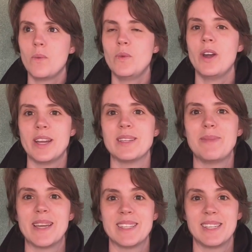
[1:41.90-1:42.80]
nice
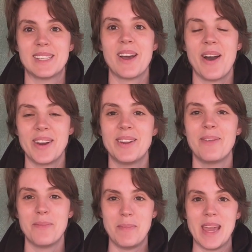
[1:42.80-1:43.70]
because it's kind of
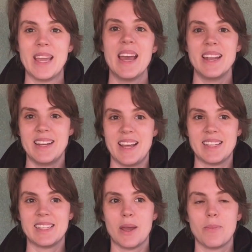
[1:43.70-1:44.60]
a big
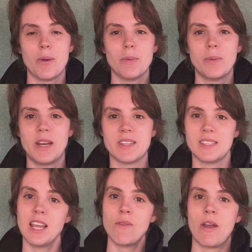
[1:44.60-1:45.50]
nest, so it probably doesn't
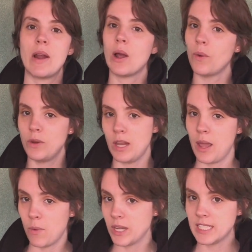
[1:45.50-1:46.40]
take very long when they
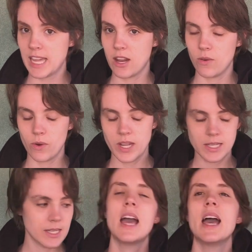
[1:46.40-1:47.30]
work together on
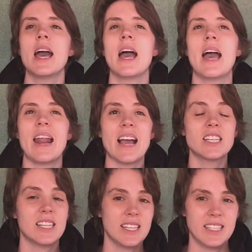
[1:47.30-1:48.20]
it. It
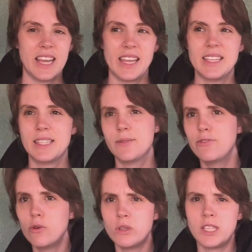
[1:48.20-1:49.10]
actually takes
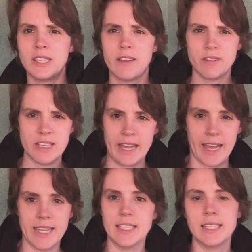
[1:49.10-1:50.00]
4 to 7
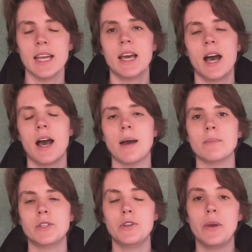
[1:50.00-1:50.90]
days
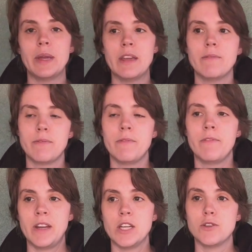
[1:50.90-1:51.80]
to even
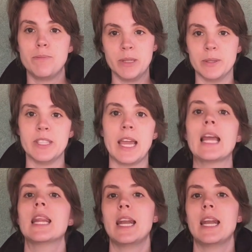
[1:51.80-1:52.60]
finish building the